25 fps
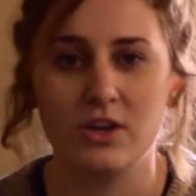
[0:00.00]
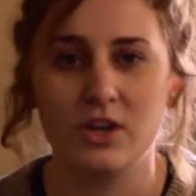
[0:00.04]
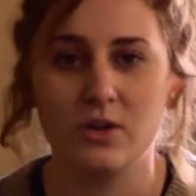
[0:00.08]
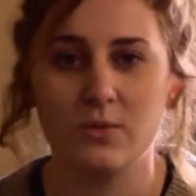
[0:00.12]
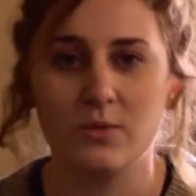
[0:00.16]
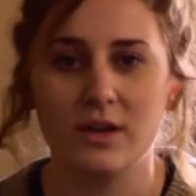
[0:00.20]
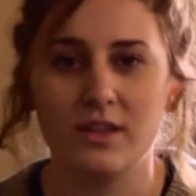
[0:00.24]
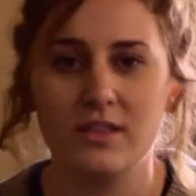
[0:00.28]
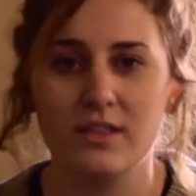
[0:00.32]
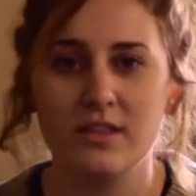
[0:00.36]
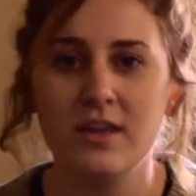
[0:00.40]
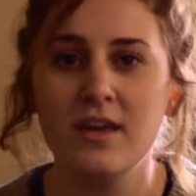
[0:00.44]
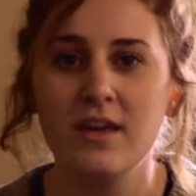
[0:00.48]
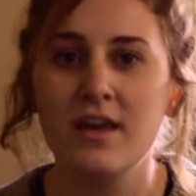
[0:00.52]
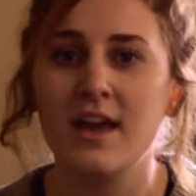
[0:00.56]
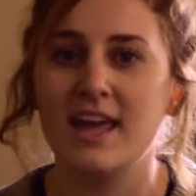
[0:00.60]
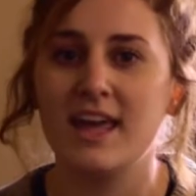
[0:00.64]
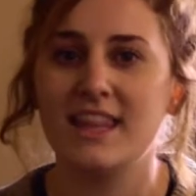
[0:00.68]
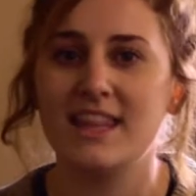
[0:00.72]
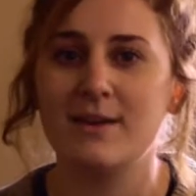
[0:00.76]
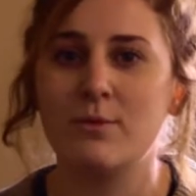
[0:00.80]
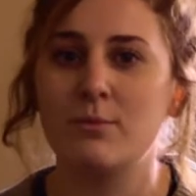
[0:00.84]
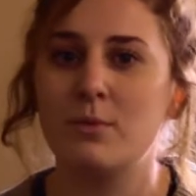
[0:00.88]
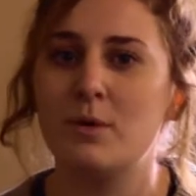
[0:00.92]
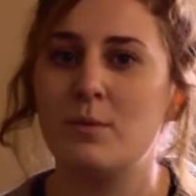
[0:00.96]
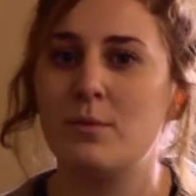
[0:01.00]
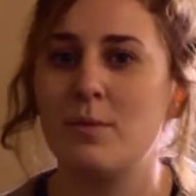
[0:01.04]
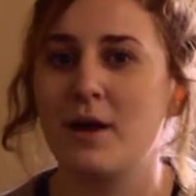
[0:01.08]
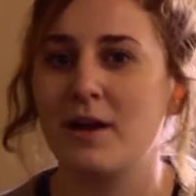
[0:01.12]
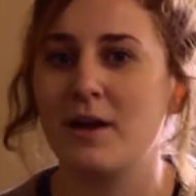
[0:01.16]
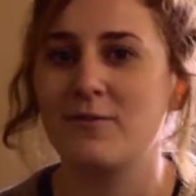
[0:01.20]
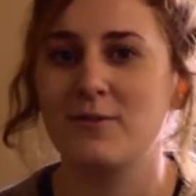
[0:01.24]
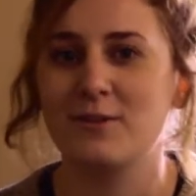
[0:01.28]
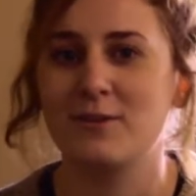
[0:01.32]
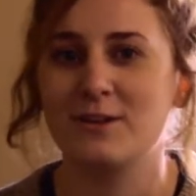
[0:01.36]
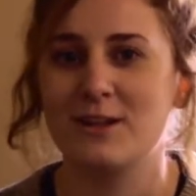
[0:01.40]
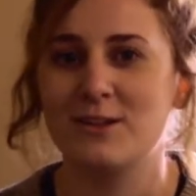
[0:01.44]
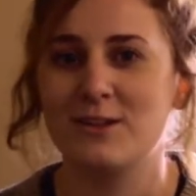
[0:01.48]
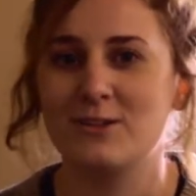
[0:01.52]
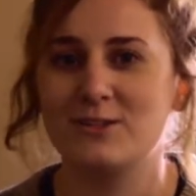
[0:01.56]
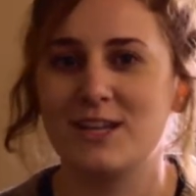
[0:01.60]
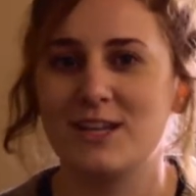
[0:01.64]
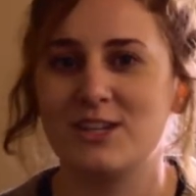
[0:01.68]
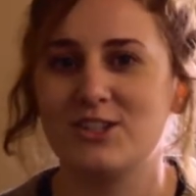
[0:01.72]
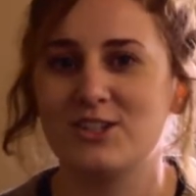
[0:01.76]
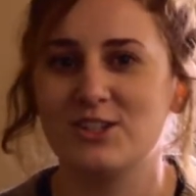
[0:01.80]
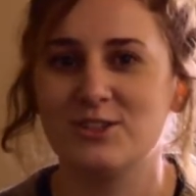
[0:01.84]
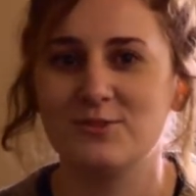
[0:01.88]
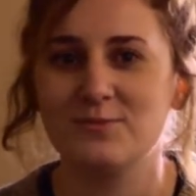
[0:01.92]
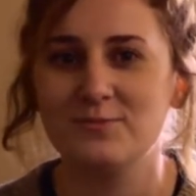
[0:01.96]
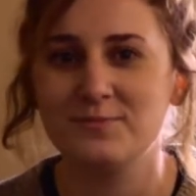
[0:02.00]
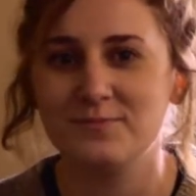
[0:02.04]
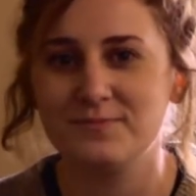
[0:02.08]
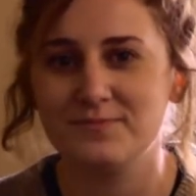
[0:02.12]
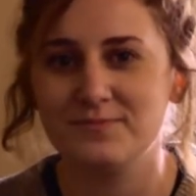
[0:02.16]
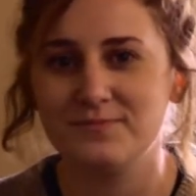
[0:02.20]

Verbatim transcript: you're with, and then we'll be back for another session.